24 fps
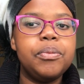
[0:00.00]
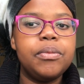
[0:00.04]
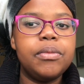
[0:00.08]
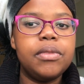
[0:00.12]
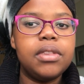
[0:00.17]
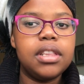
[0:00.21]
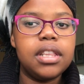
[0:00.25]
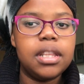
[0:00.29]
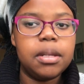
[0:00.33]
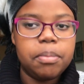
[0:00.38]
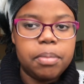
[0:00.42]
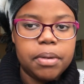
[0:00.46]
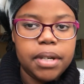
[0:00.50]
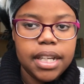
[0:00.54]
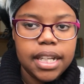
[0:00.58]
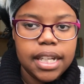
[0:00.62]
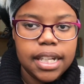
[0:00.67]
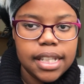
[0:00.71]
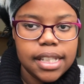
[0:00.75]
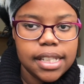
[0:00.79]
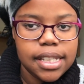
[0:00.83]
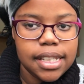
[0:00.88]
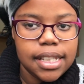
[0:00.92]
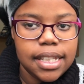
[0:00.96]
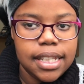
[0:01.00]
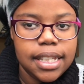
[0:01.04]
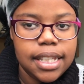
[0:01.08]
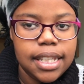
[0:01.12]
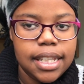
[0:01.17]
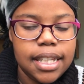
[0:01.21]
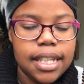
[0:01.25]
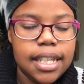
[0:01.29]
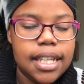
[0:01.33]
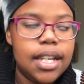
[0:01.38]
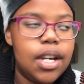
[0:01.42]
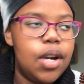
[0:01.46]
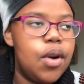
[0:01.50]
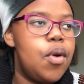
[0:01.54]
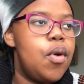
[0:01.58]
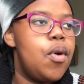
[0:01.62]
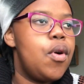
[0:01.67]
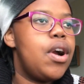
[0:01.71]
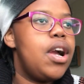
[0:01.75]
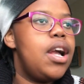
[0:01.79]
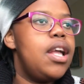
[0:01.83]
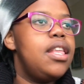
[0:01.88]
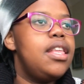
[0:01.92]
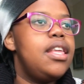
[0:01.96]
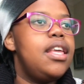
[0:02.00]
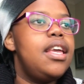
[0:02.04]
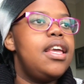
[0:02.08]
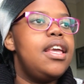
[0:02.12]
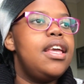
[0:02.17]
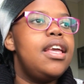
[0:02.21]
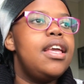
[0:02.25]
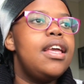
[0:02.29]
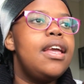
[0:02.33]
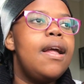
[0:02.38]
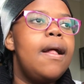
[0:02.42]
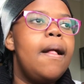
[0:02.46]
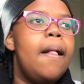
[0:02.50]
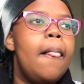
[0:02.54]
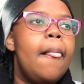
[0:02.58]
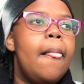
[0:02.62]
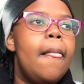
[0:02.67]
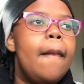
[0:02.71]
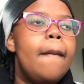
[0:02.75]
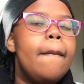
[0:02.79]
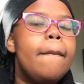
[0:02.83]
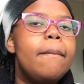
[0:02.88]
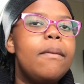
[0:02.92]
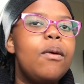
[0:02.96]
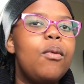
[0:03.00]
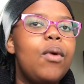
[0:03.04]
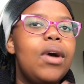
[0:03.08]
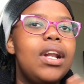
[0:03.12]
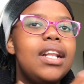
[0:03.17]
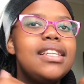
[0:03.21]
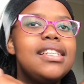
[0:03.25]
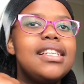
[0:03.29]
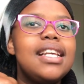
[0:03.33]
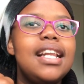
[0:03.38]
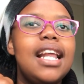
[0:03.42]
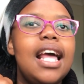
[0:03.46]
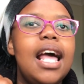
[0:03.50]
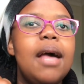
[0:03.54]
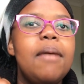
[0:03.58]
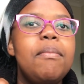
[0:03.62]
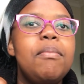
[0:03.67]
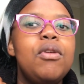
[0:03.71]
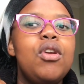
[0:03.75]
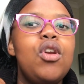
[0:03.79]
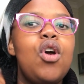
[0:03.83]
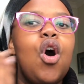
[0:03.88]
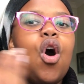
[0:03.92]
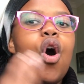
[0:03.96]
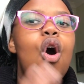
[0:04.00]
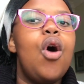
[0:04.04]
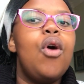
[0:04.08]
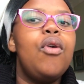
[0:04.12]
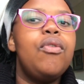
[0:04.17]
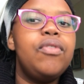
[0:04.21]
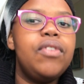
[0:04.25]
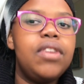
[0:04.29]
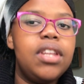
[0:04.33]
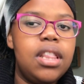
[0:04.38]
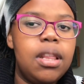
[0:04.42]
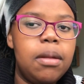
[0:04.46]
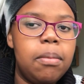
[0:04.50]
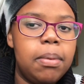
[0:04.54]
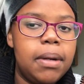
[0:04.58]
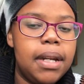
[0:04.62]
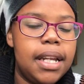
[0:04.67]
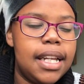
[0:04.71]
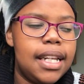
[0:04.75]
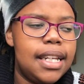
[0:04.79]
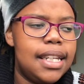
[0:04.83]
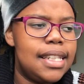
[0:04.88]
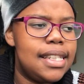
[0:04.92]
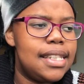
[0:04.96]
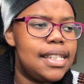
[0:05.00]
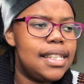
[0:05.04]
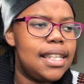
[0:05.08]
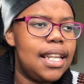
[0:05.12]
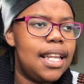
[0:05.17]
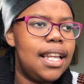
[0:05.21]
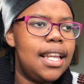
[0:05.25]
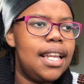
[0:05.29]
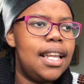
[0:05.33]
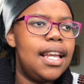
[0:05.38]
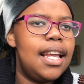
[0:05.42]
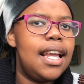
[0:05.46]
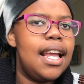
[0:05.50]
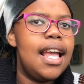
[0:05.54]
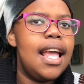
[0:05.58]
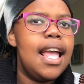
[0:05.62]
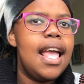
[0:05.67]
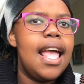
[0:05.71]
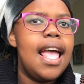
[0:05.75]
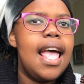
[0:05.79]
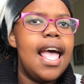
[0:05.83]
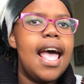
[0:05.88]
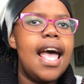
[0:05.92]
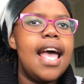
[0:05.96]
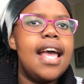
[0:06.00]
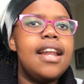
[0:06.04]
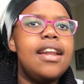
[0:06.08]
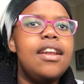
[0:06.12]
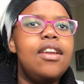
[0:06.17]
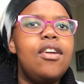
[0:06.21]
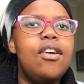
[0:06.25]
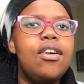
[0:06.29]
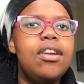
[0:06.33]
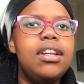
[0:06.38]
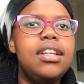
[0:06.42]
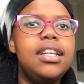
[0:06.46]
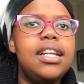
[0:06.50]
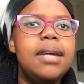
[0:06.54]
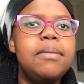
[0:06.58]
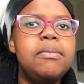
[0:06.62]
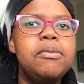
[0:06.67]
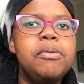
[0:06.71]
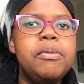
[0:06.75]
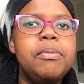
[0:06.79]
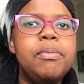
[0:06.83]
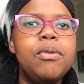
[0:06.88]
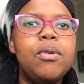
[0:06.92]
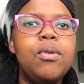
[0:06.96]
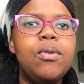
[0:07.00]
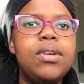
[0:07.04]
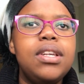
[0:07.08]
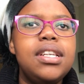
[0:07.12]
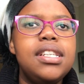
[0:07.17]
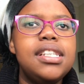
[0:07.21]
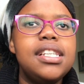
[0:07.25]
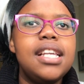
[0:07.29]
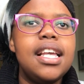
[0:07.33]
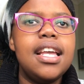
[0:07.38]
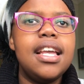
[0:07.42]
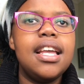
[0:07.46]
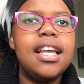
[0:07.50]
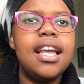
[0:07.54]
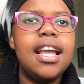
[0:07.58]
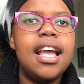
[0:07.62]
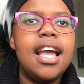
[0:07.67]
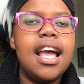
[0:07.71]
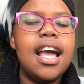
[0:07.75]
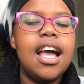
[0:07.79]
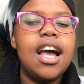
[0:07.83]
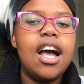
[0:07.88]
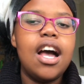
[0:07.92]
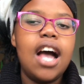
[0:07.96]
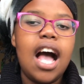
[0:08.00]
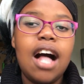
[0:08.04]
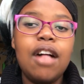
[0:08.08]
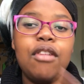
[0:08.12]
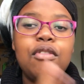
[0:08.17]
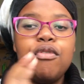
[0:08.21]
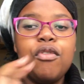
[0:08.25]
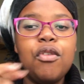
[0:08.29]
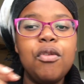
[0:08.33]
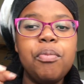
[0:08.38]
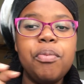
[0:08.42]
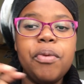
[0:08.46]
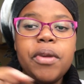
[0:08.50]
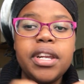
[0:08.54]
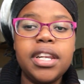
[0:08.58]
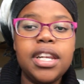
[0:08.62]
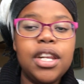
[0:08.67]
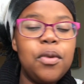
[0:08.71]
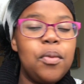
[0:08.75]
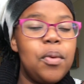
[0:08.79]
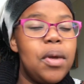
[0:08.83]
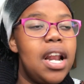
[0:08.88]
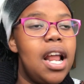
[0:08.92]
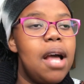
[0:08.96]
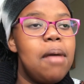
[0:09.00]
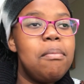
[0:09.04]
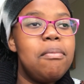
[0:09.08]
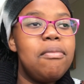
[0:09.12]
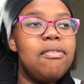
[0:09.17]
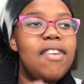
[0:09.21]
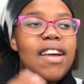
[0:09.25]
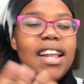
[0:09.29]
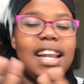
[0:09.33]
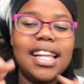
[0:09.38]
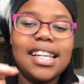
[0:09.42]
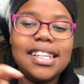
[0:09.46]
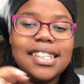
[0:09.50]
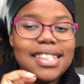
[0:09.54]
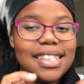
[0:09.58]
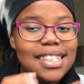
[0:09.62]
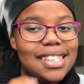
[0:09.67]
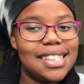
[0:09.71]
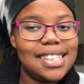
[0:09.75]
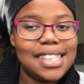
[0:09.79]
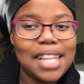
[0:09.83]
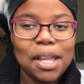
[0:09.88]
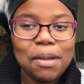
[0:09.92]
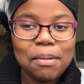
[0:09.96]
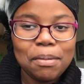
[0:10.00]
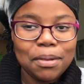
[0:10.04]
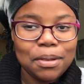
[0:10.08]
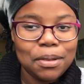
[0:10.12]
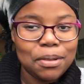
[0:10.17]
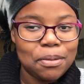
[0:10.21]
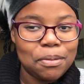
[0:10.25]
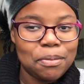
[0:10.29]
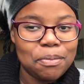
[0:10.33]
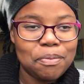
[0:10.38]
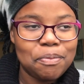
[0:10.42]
the pregnancy. Okay, what is gonna happen after the pregnancy? And a lot of times people always say, "I'll fall pregnant when I'm financially stable."